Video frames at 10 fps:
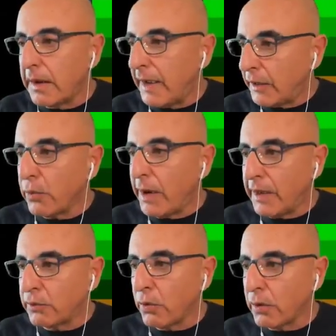anyway,
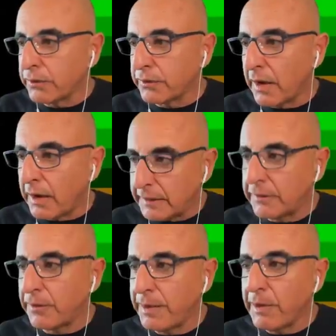it
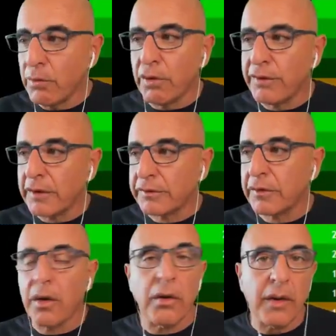is a big mover,
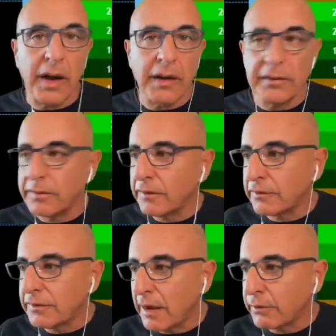so this
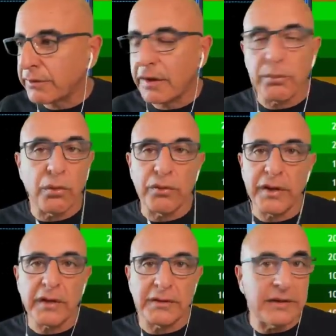downside move
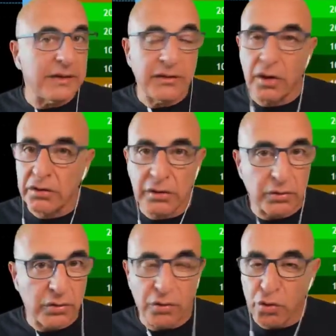here did not
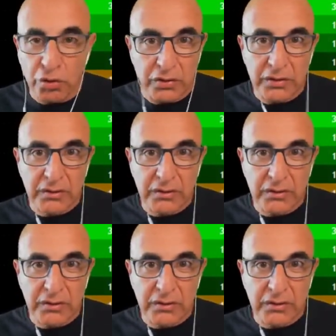look good.